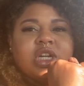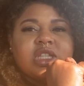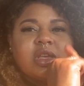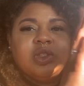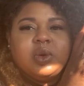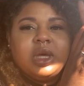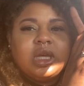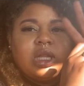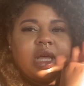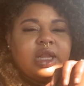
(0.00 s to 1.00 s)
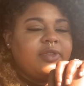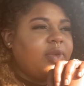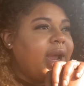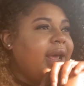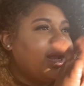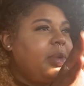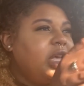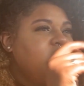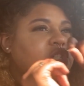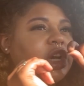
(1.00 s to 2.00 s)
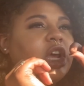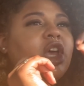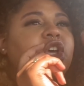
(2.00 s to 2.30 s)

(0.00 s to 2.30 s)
so I was doing a Lyft ride. I had a passenger.